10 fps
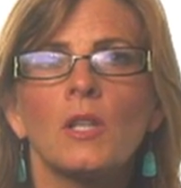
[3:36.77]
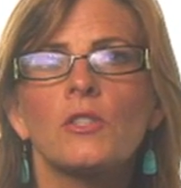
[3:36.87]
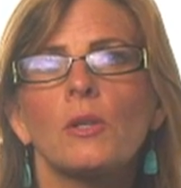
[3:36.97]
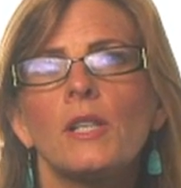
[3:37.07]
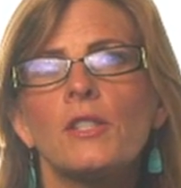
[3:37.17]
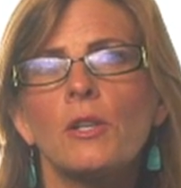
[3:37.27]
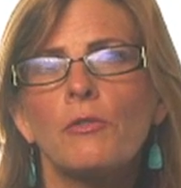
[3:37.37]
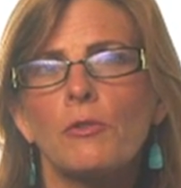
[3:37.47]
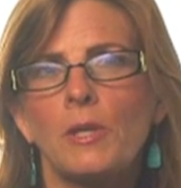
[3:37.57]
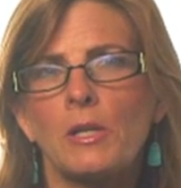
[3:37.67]
So let's go
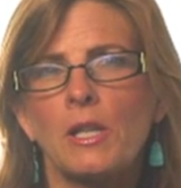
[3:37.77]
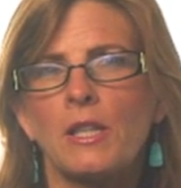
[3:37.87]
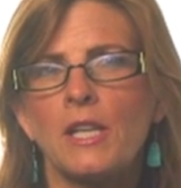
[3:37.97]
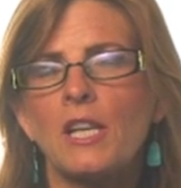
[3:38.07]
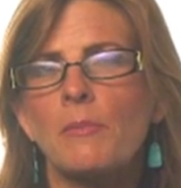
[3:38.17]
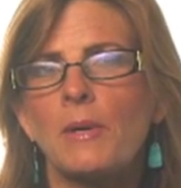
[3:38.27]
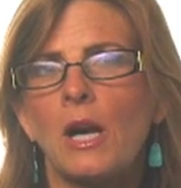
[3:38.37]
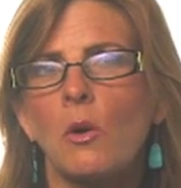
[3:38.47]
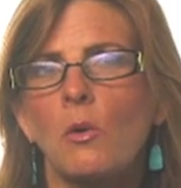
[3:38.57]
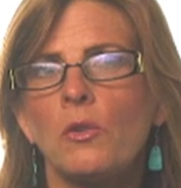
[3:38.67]
from here to think
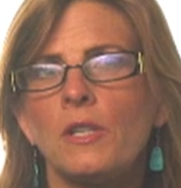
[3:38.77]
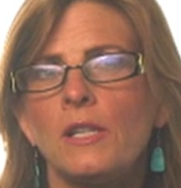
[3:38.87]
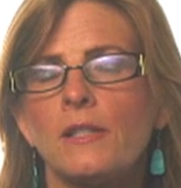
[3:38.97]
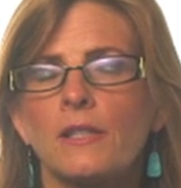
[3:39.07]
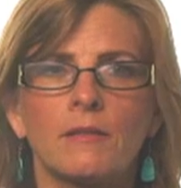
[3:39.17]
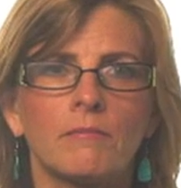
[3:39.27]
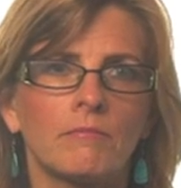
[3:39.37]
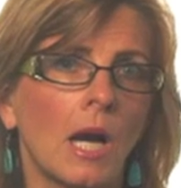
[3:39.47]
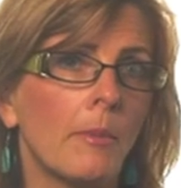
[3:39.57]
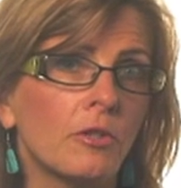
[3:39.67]
about these
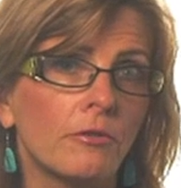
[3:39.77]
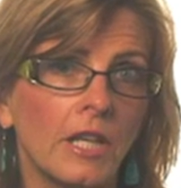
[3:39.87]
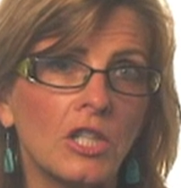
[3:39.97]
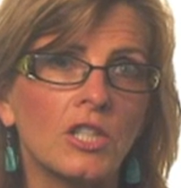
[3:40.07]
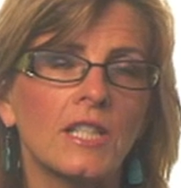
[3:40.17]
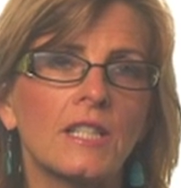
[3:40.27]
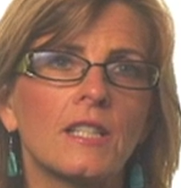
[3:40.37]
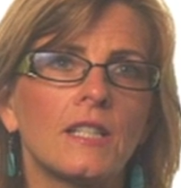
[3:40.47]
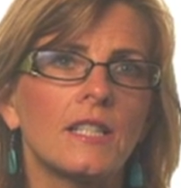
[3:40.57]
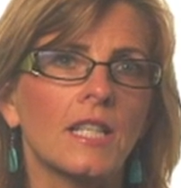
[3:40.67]
observations
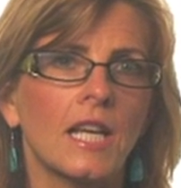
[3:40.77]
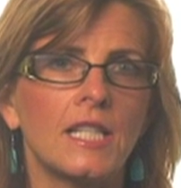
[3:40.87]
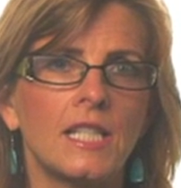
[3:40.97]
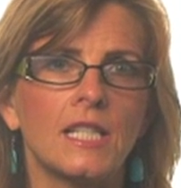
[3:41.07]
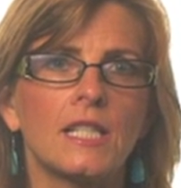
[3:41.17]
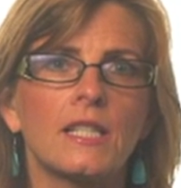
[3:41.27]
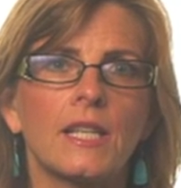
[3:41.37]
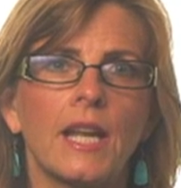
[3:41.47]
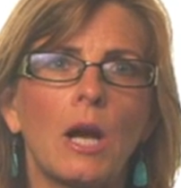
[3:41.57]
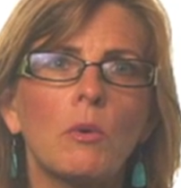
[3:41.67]
and these ideas
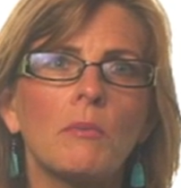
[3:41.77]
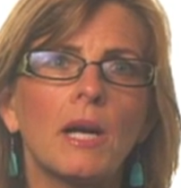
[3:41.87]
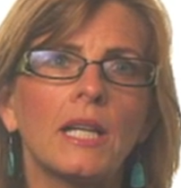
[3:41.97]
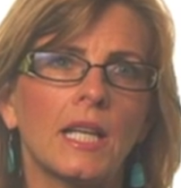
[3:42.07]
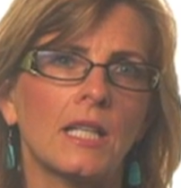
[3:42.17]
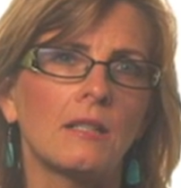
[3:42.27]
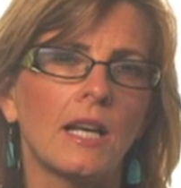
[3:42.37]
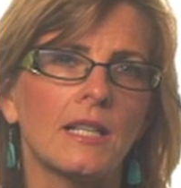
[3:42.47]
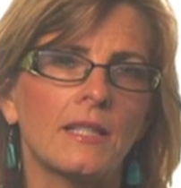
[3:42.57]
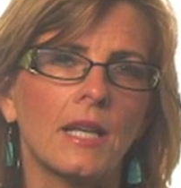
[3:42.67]
and how we might
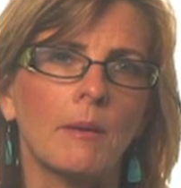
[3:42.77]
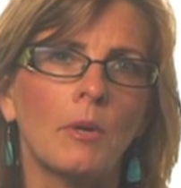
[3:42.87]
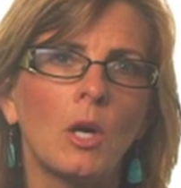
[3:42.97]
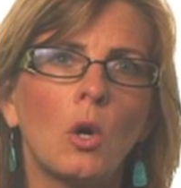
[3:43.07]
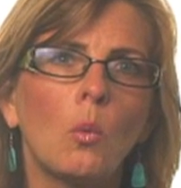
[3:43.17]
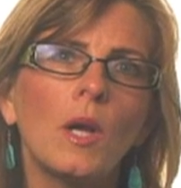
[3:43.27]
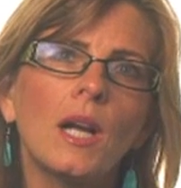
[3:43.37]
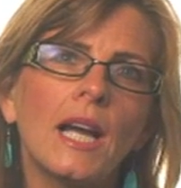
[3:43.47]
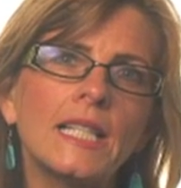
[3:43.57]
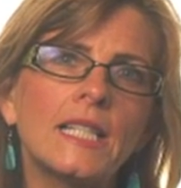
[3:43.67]
analyze them. What
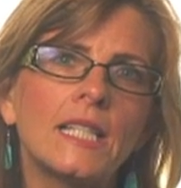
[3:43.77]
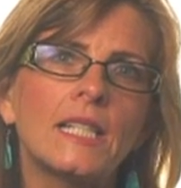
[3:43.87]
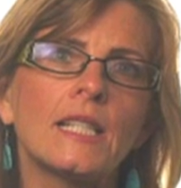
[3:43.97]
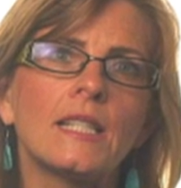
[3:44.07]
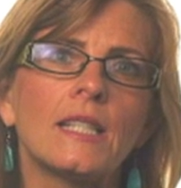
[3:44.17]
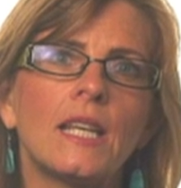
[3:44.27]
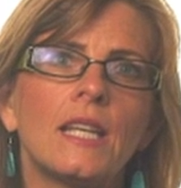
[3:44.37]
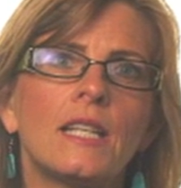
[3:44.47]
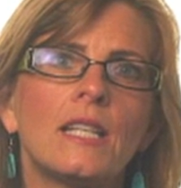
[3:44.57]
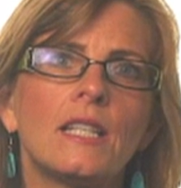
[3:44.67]
ideas
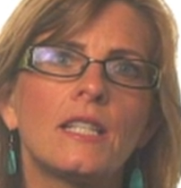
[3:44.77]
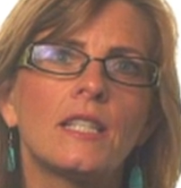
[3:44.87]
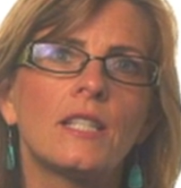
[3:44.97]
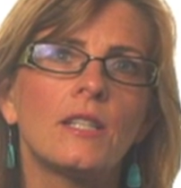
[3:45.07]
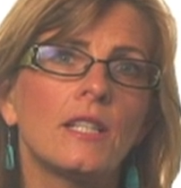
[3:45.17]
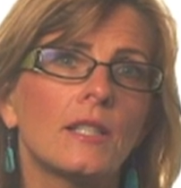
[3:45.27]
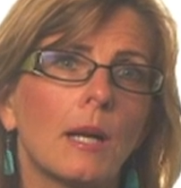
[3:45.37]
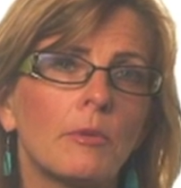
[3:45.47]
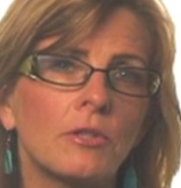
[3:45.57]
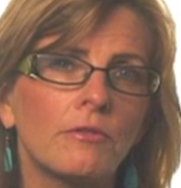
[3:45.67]
do these
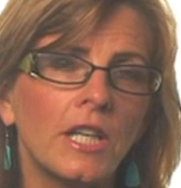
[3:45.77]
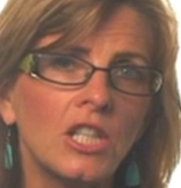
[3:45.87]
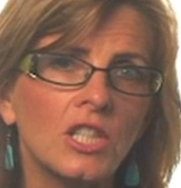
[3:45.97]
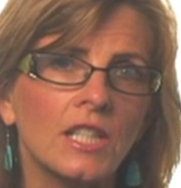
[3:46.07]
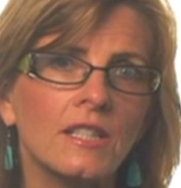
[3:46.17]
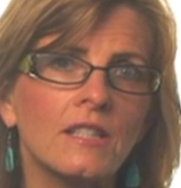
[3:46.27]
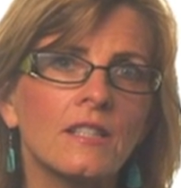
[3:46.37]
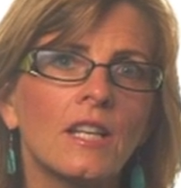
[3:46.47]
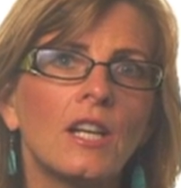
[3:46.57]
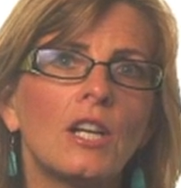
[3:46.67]

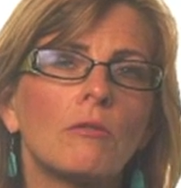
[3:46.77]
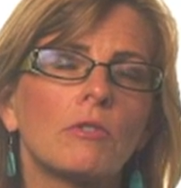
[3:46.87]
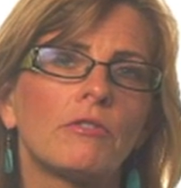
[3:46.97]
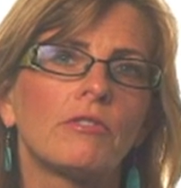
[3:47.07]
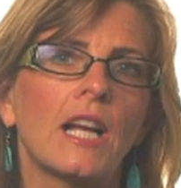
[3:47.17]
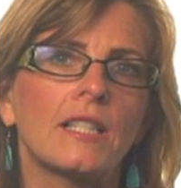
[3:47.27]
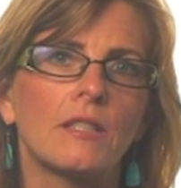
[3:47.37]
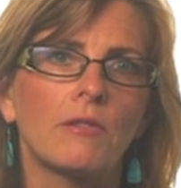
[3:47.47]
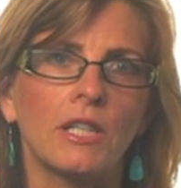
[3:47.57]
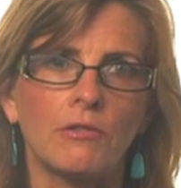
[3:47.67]
observations reflect
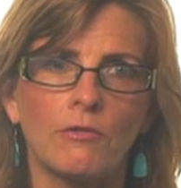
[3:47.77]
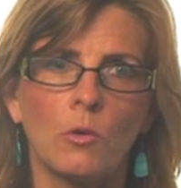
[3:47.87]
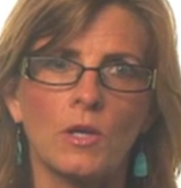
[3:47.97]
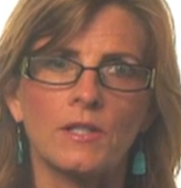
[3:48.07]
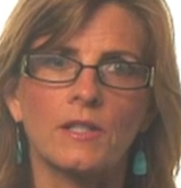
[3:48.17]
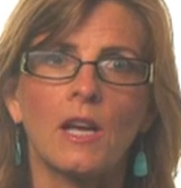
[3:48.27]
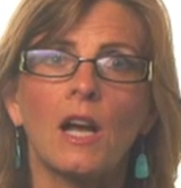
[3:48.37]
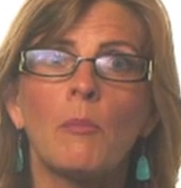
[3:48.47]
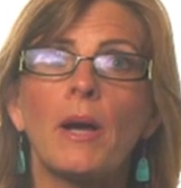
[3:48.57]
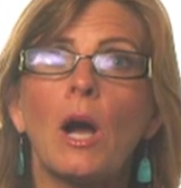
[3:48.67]
and reinforce
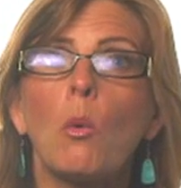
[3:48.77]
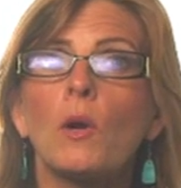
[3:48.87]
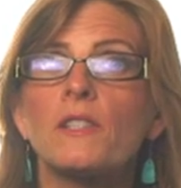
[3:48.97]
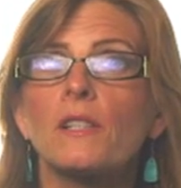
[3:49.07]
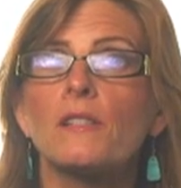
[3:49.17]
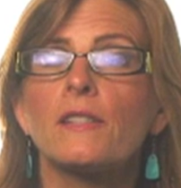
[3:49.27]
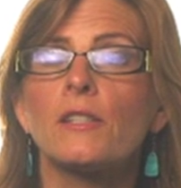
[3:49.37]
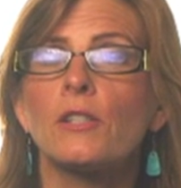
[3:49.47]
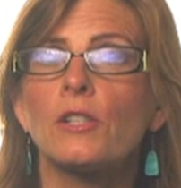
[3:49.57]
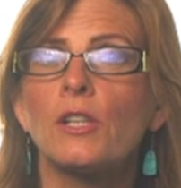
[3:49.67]
about what's
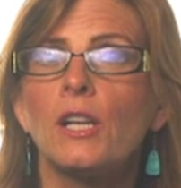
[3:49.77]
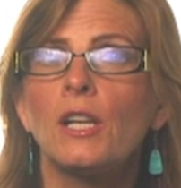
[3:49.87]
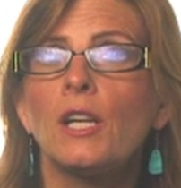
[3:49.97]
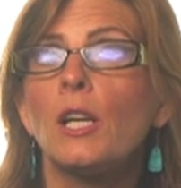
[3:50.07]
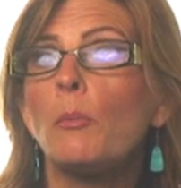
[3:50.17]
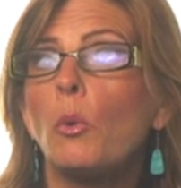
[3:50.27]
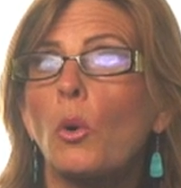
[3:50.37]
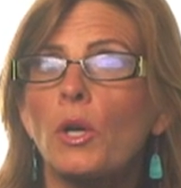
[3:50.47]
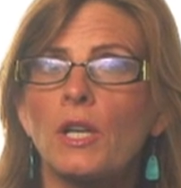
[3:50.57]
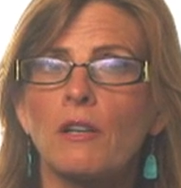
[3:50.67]
considered
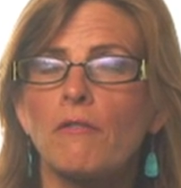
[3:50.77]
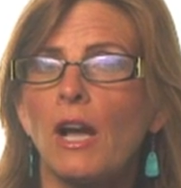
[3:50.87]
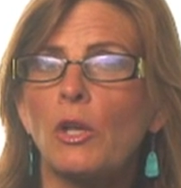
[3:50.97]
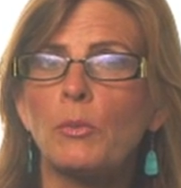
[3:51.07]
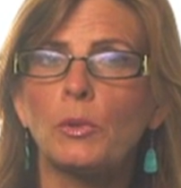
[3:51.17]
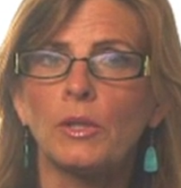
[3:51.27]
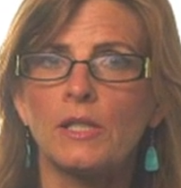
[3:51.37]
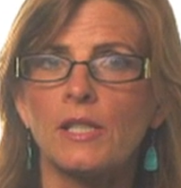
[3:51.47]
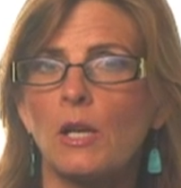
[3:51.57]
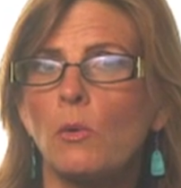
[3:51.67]
important and valuable
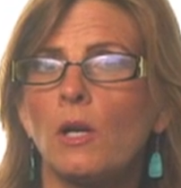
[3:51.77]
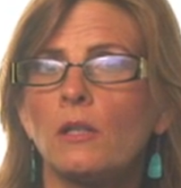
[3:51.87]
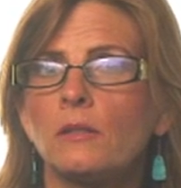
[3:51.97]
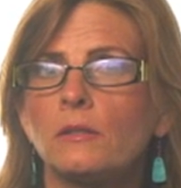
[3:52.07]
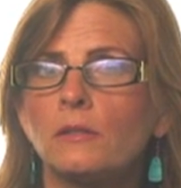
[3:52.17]
in Tewa